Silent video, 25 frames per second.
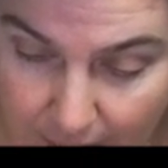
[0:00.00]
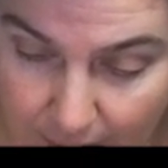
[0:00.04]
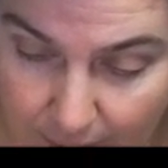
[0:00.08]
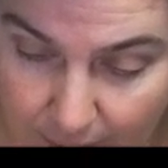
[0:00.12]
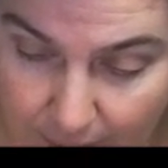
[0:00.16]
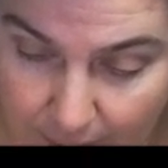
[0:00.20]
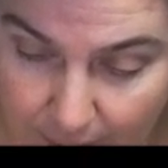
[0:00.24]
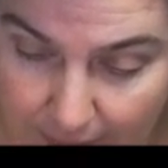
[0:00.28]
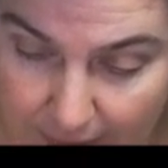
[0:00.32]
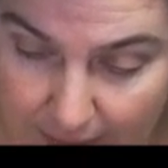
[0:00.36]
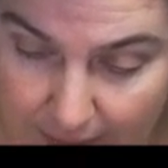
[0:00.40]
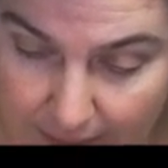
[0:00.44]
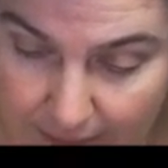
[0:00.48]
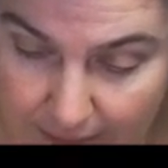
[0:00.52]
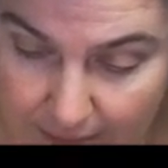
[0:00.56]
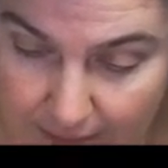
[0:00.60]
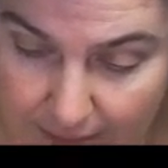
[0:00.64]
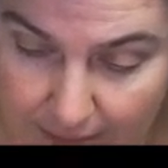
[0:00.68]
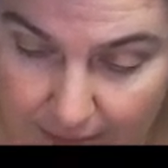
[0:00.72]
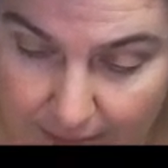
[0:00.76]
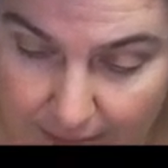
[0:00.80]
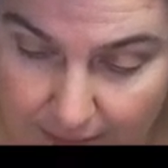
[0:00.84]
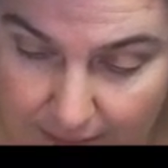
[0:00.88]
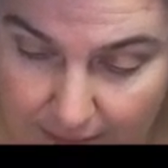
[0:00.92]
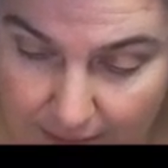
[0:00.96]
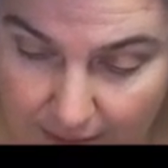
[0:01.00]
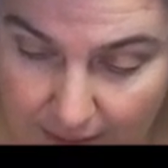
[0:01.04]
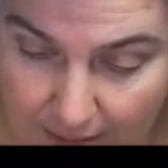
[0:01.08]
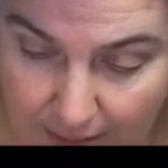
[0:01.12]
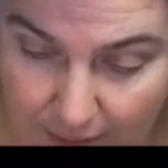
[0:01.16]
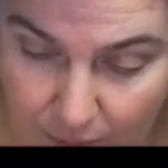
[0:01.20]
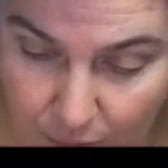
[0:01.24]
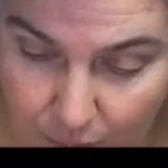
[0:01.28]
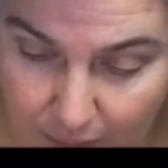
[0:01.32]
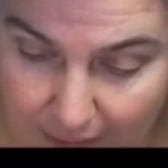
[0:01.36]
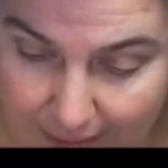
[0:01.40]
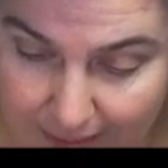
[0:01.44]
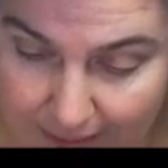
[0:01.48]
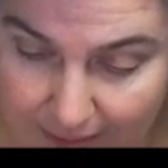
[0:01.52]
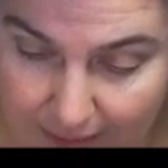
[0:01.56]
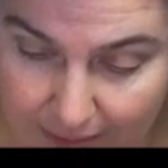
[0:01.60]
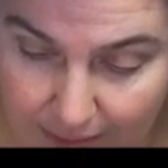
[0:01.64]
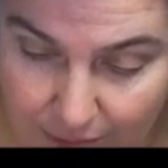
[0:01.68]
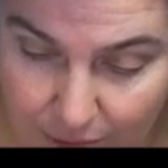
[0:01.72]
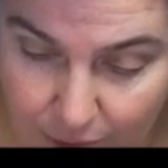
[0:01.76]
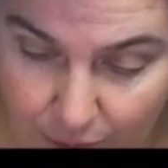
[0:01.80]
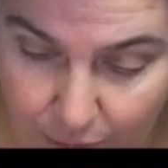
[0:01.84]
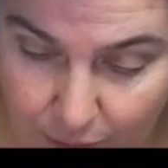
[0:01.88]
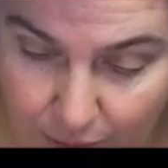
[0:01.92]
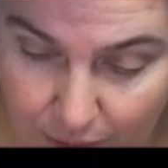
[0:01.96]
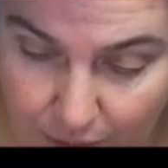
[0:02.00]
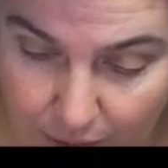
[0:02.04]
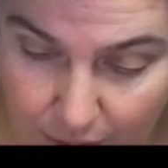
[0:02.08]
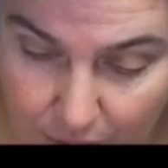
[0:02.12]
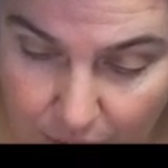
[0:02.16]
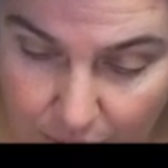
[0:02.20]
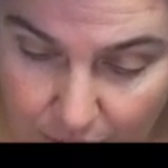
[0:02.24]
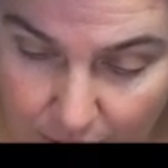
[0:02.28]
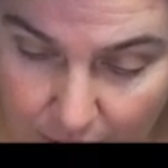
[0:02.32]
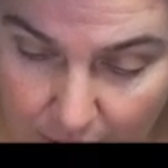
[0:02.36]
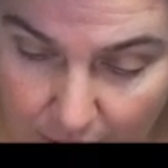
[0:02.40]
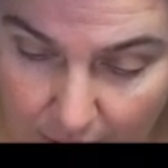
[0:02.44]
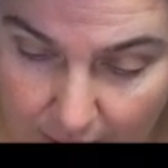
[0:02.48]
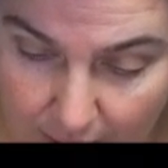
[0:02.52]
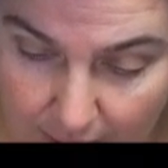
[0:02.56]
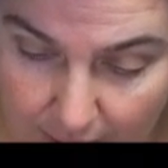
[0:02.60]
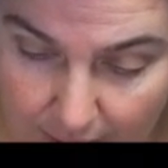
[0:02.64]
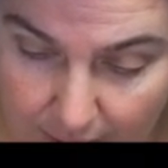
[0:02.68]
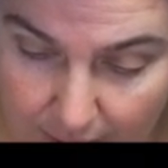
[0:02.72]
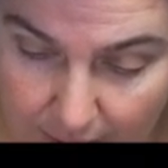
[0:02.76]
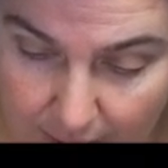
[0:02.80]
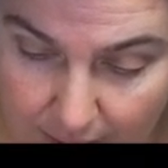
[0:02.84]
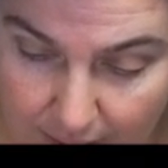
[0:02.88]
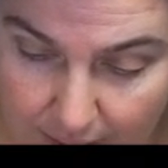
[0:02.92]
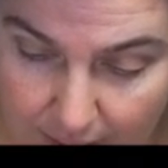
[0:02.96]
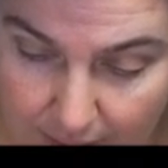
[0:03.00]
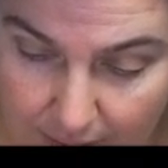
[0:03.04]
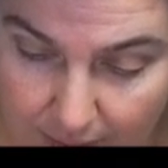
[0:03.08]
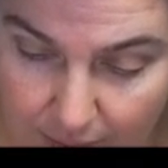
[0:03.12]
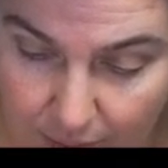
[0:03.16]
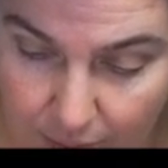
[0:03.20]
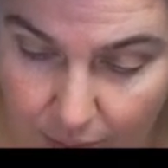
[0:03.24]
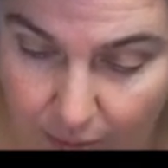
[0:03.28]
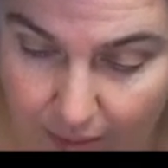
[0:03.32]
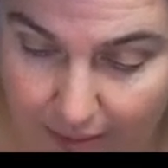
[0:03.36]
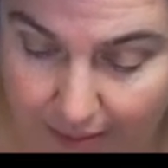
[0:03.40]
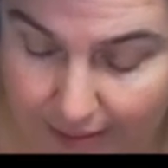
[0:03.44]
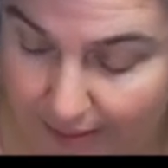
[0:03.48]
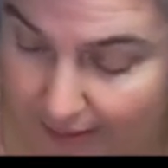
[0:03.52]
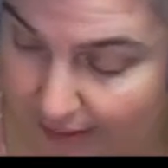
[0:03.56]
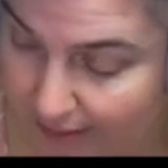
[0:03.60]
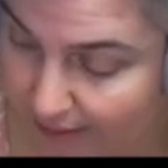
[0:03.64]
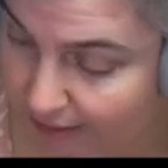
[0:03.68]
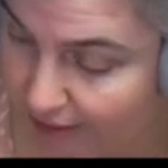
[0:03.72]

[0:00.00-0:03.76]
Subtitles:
But this is not the one to get super close on. This is the one to get